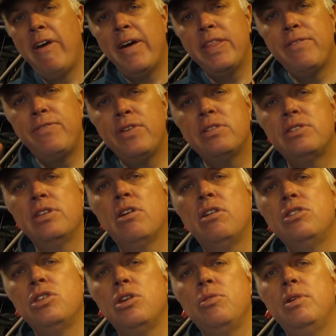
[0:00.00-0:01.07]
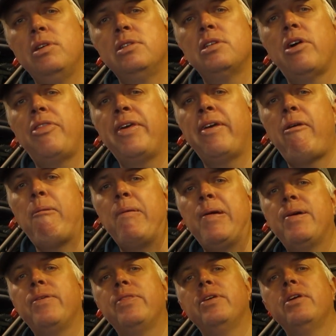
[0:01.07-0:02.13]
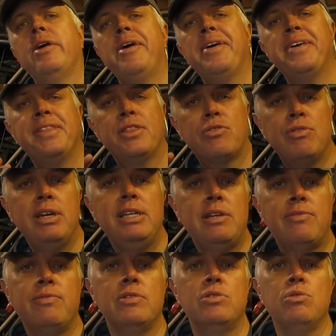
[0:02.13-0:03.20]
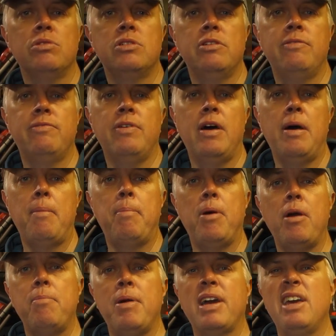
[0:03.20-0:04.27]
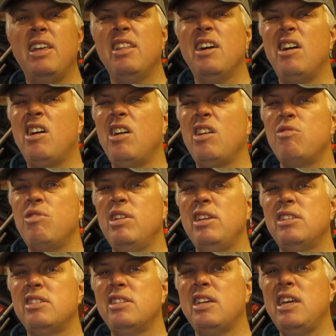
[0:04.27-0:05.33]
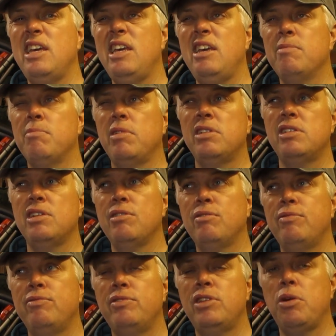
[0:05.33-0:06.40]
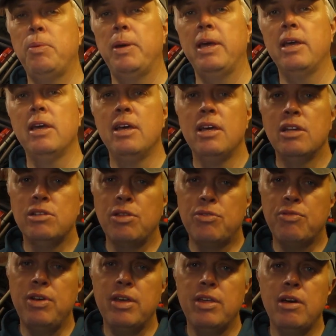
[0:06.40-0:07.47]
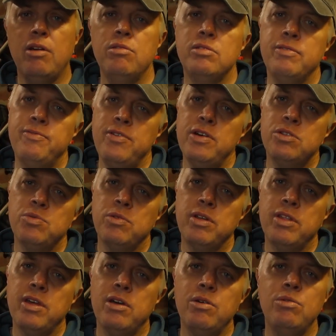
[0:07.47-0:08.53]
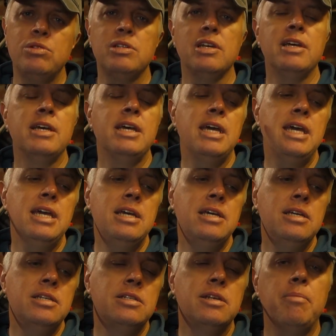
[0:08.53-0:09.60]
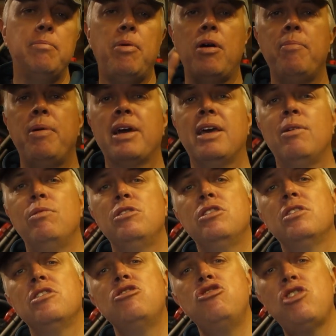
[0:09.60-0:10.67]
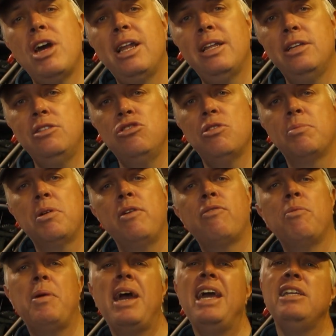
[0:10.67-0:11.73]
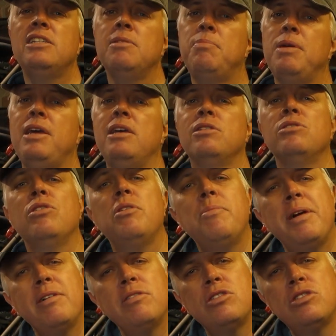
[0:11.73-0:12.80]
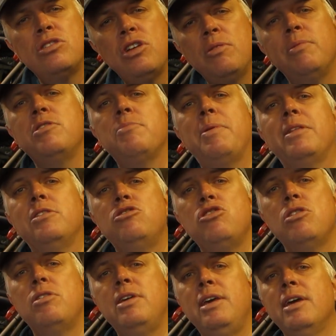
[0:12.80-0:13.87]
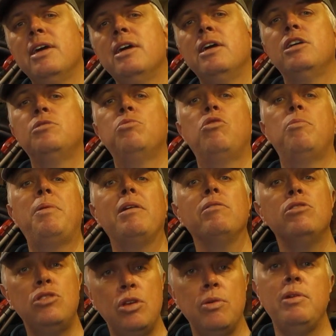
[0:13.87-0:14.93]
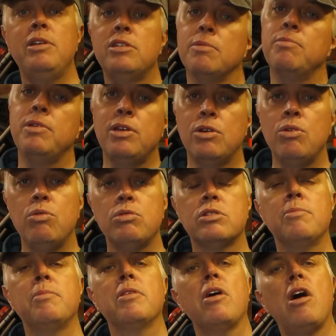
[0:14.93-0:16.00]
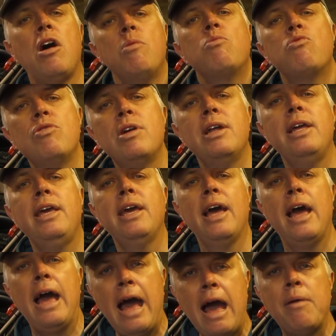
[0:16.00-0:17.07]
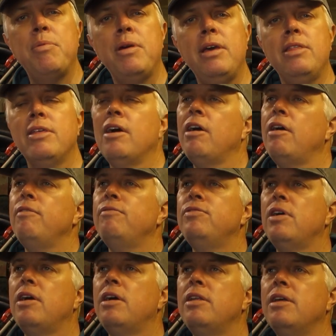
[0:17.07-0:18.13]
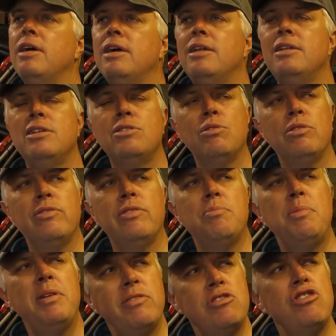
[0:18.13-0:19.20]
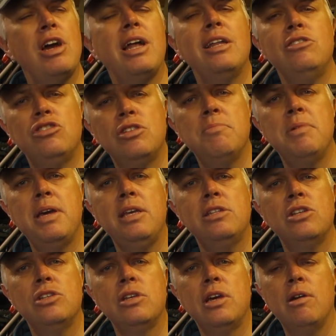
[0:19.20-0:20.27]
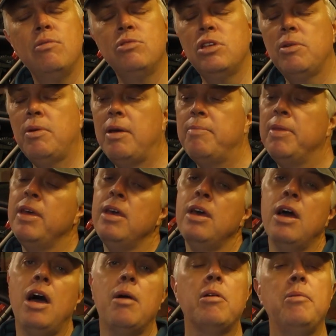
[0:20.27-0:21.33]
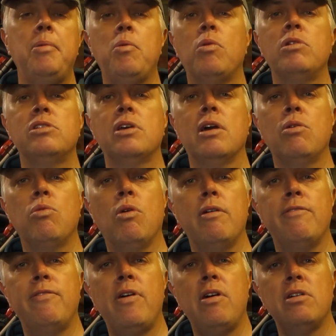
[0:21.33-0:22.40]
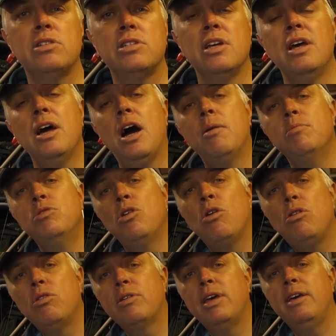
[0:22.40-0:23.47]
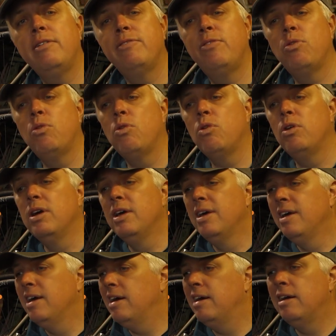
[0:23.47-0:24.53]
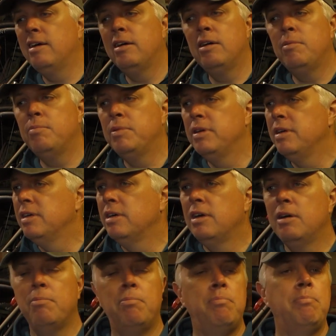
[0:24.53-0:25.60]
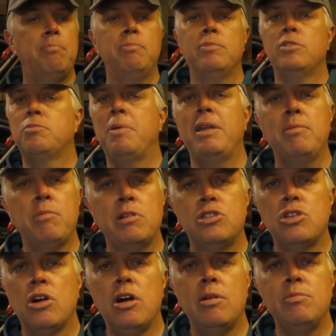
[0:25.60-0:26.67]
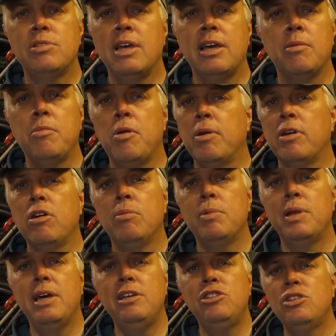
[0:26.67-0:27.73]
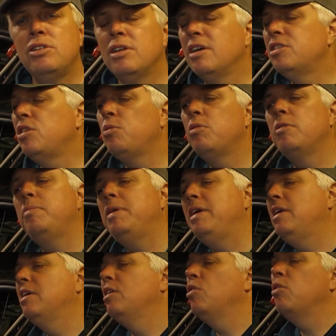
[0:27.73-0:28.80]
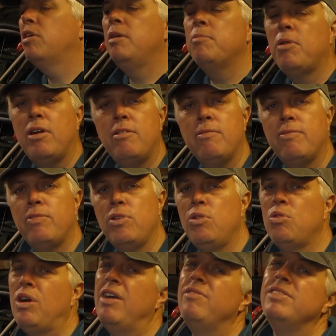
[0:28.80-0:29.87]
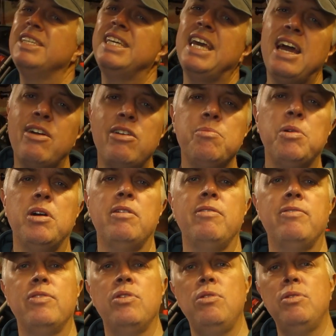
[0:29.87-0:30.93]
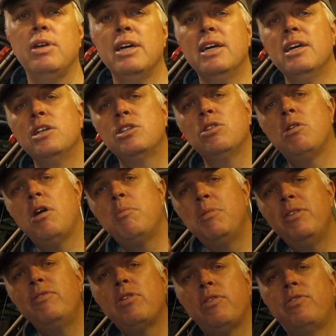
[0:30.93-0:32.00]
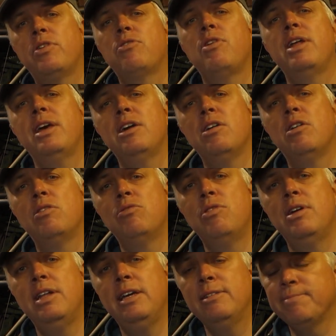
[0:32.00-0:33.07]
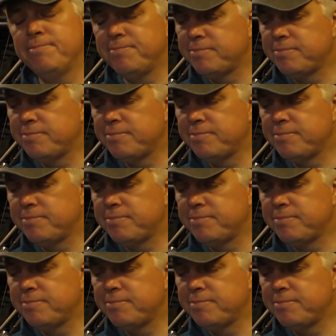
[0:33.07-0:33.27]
And the first thing I do is I think about the three different sorts of uh, bike packing that I really see myself doing. So three of those. The first one of those is bike packing, which is a challenge. I'm going from A to B. It's not about so much about the journey. It's more about doing something cool, something that I'm really happy that I've done, and it's sort of a bit of a challenge to me to, to go and do it. I'm going to be wanting to go quite fast. I'm not looking for um, spending much time setting up my accommodation. I don't want to be cooking my own food or having to carry my own food. So I'm living off a credit card really.